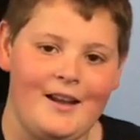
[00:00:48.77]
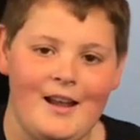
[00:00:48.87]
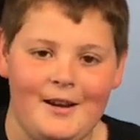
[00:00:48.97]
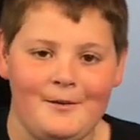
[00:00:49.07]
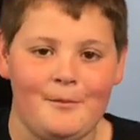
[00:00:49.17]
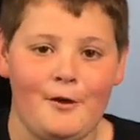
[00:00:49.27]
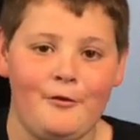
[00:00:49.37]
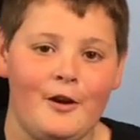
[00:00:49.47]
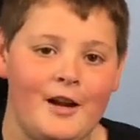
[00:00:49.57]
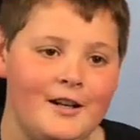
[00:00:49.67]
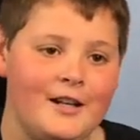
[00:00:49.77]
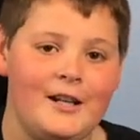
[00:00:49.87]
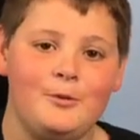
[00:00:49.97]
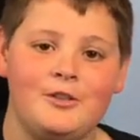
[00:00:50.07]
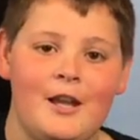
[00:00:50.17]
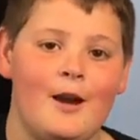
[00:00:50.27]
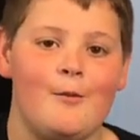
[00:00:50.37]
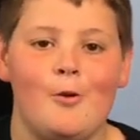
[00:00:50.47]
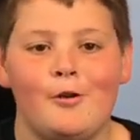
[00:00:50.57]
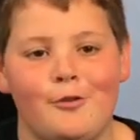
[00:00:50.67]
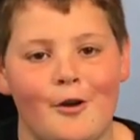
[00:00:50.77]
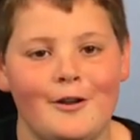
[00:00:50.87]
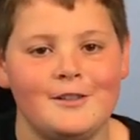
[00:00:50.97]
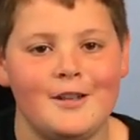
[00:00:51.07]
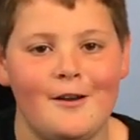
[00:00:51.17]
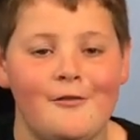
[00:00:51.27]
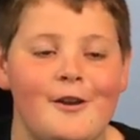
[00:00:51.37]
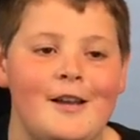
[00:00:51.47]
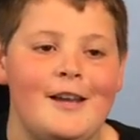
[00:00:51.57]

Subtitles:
and my friend, he was terrible at throwing stuff.